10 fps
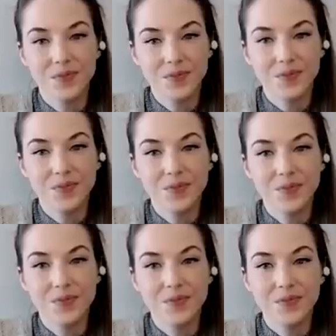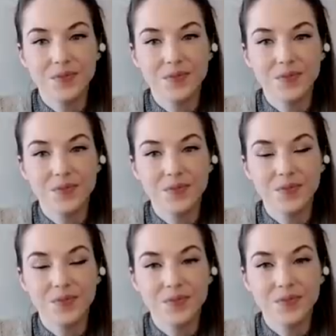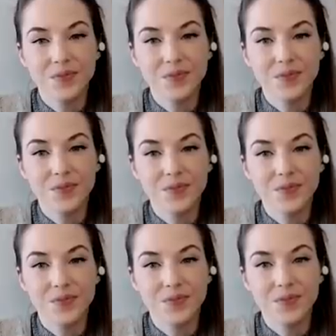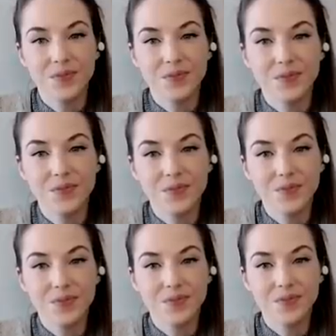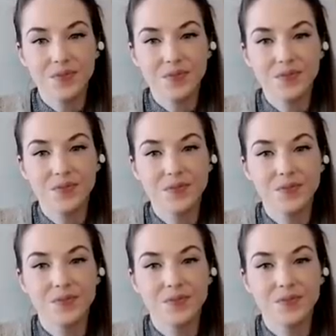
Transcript: This person isn't speaking.